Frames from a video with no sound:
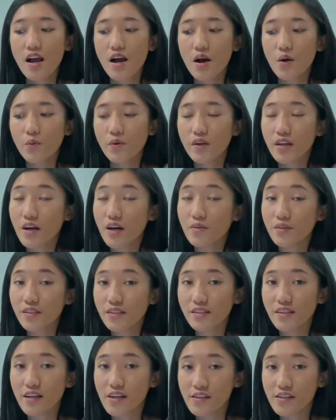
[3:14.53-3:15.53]
When I was
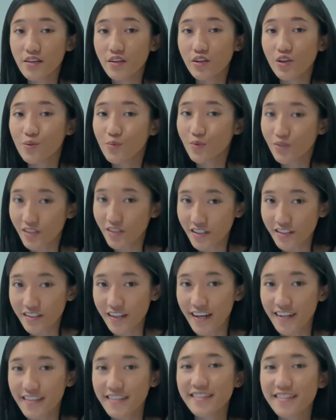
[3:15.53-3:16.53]
studying computer
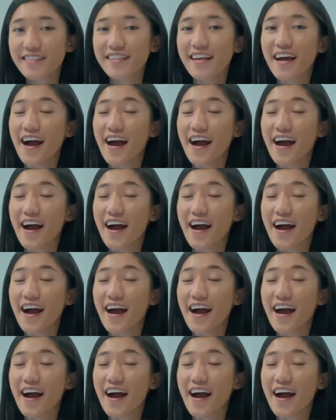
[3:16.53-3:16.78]
science,